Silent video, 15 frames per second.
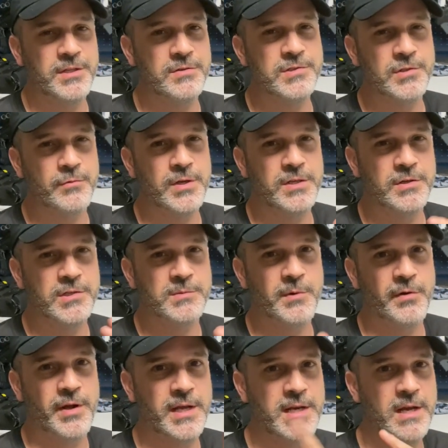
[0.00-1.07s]
use the windows,
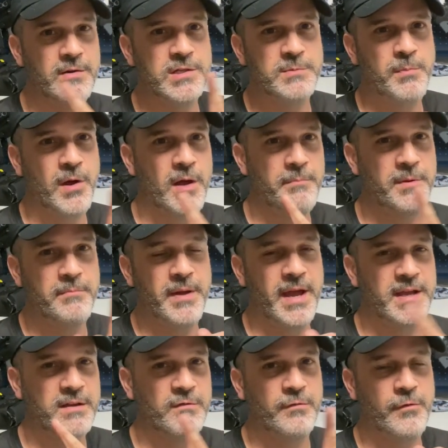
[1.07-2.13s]
but right now he's popping
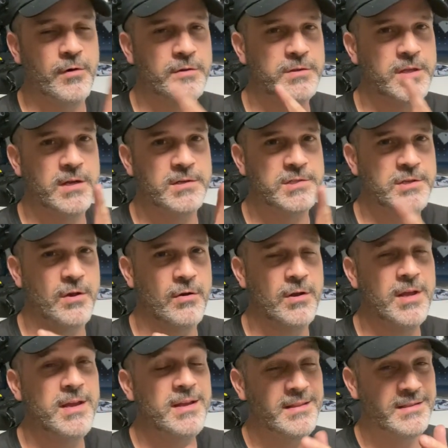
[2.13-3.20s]
back and forth there, so
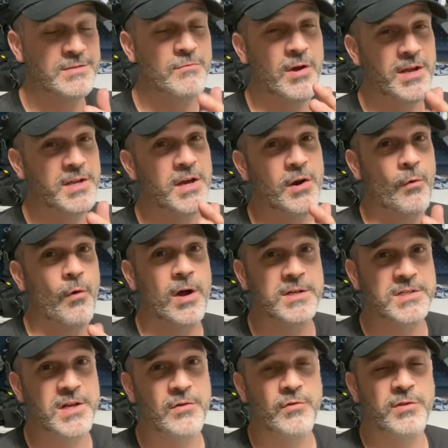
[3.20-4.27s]
that's why I gotta
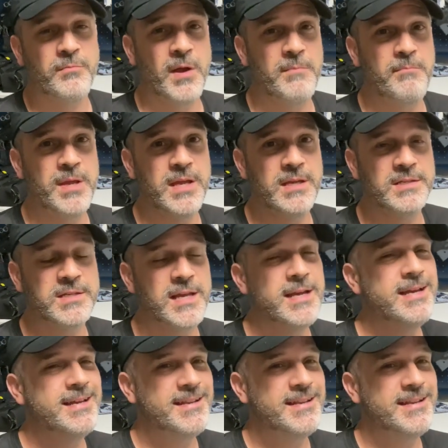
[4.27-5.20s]
watch out with my peaks.